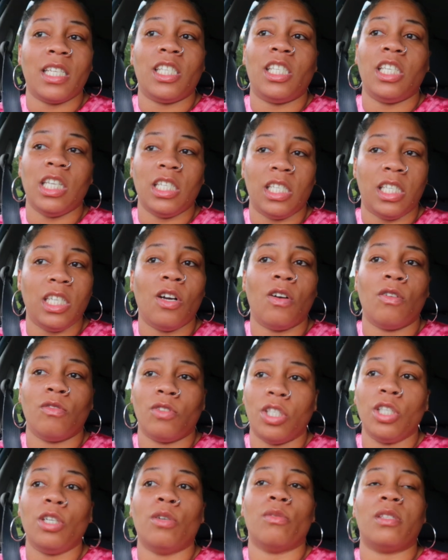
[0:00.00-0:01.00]
she she gonna
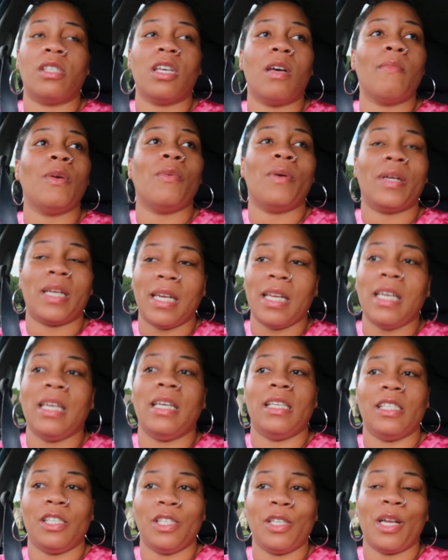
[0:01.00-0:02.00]
she gonna tell me what it
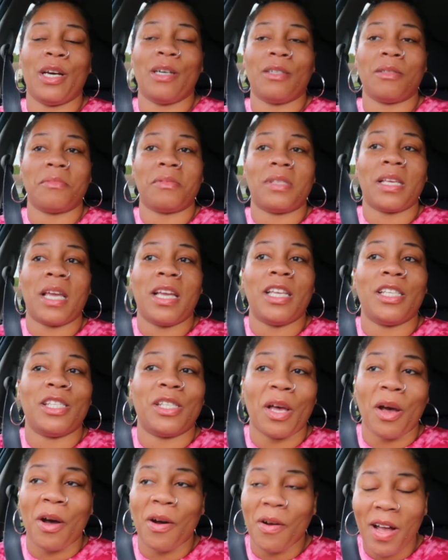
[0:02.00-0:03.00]
is, you know what I'm saying?
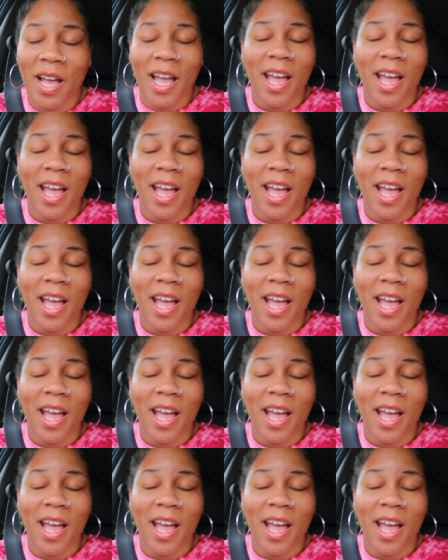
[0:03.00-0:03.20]
So